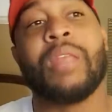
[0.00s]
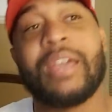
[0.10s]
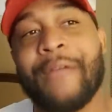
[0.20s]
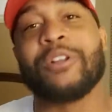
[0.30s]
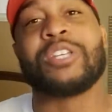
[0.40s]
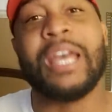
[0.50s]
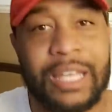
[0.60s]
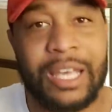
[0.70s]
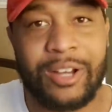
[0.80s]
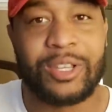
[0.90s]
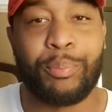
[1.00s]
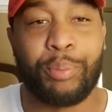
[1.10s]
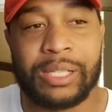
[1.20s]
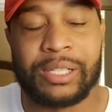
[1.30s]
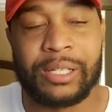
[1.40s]
gave her 10 years in
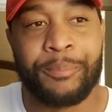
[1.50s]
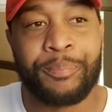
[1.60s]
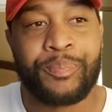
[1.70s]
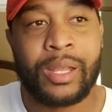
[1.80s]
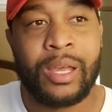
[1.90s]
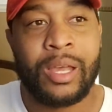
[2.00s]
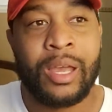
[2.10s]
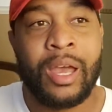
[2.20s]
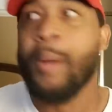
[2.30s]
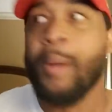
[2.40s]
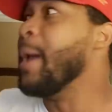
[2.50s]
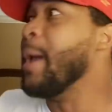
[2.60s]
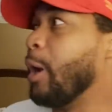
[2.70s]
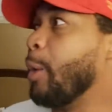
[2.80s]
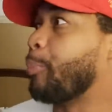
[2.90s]
prison.
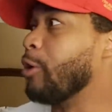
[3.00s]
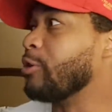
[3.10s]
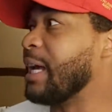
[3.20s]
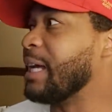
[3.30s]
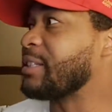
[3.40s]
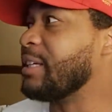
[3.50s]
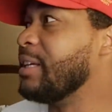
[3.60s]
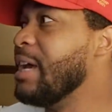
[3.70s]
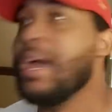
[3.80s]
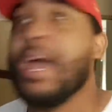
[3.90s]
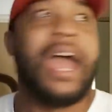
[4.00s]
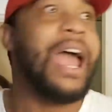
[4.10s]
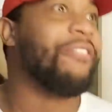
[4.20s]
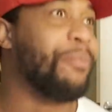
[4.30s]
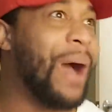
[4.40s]
People are protesting.
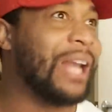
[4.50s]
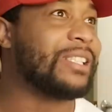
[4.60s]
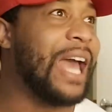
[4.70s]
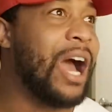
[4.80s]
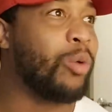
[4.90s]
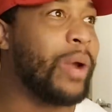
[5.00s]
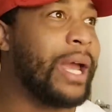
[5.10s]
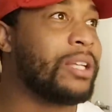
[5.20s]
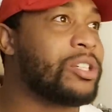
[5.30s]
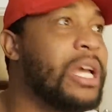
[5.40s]
Everybody's outraged.